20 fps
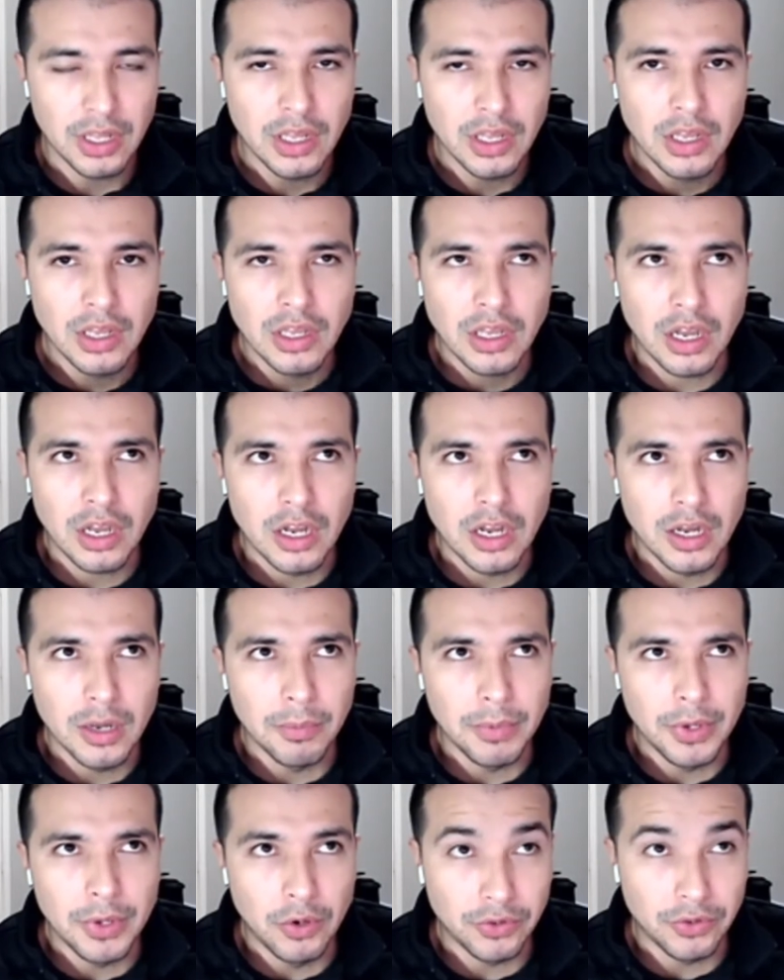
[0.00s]

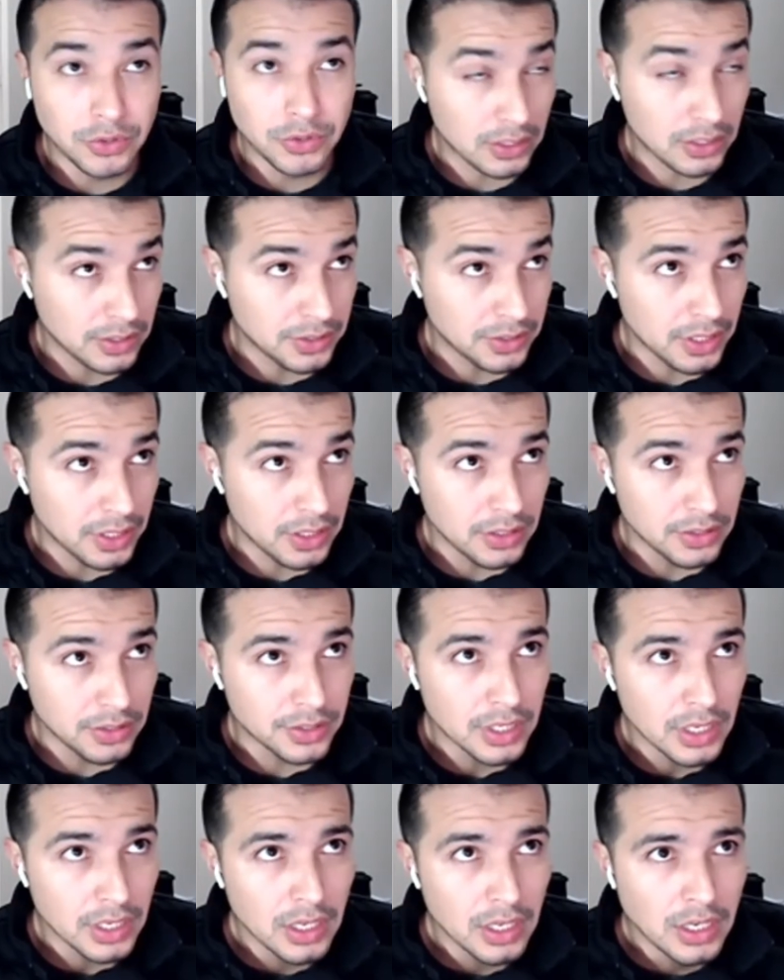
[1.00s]
2010s
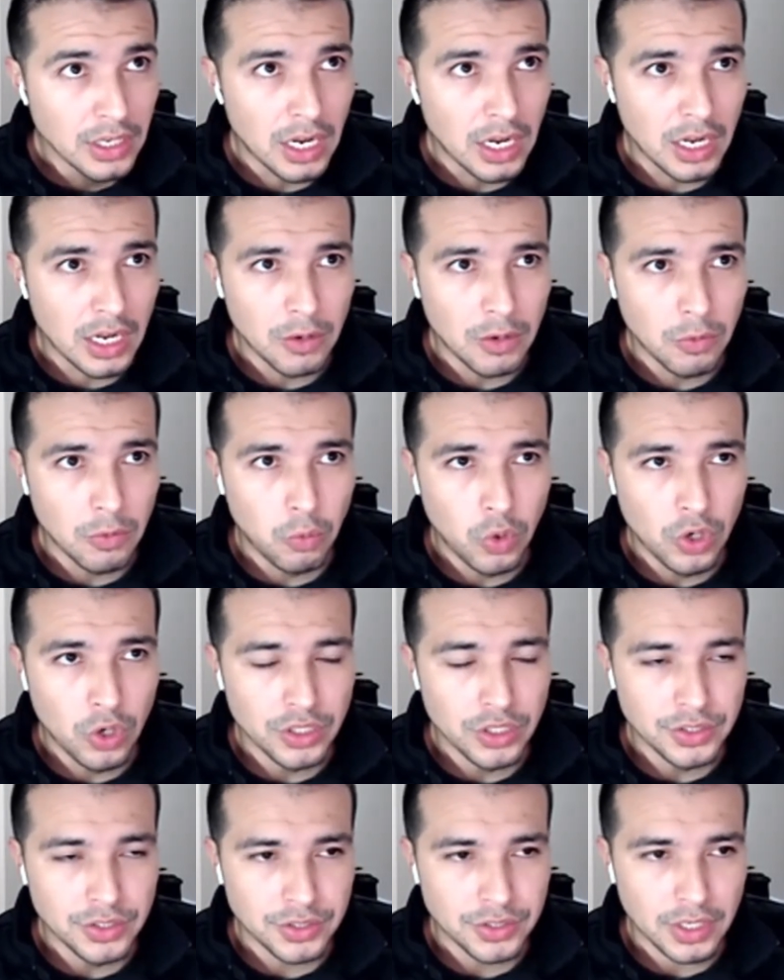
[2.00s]

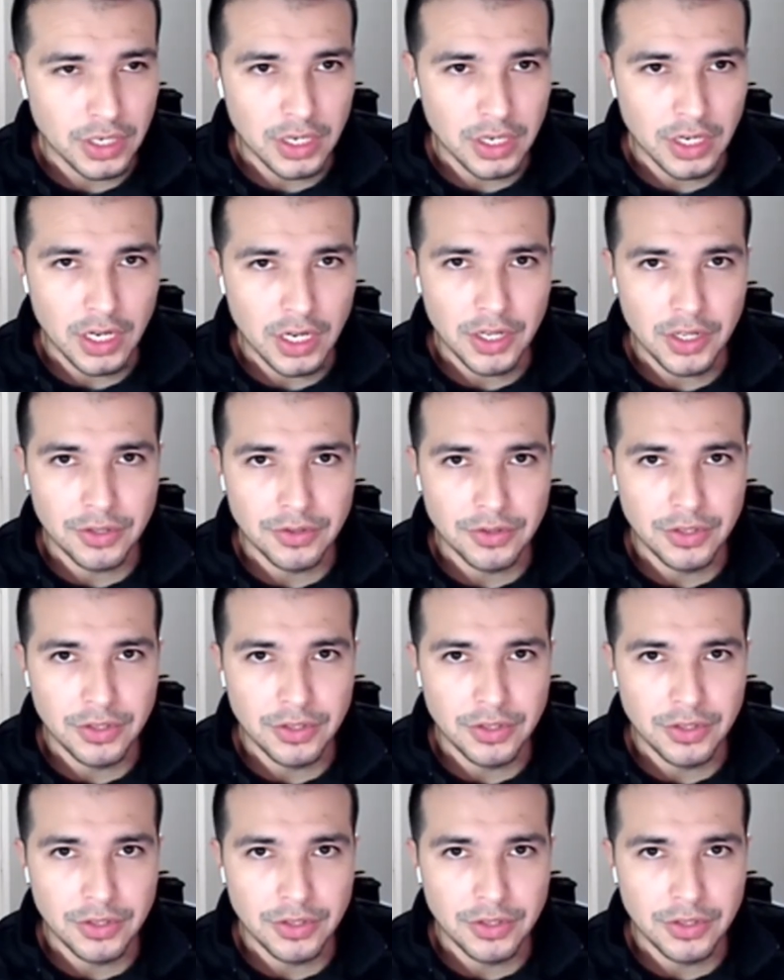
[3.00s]
was a